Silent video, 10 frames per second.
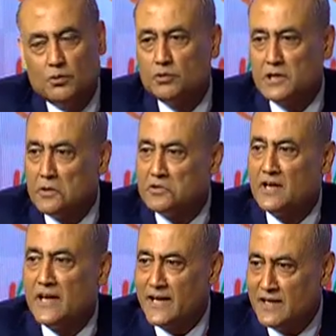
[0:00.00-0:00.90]

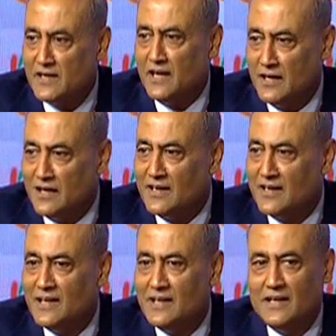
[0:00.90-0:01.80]

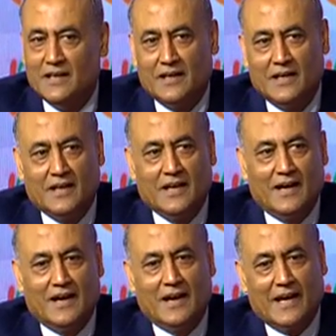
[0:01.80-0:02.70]
2019
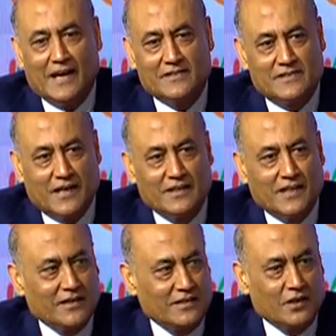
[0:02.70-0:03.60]
had
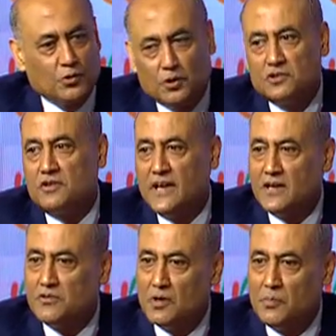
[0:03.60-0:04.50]
said that the growth
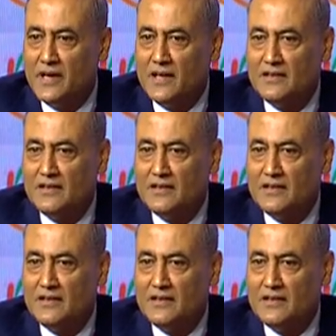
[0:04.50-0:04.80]
rates will be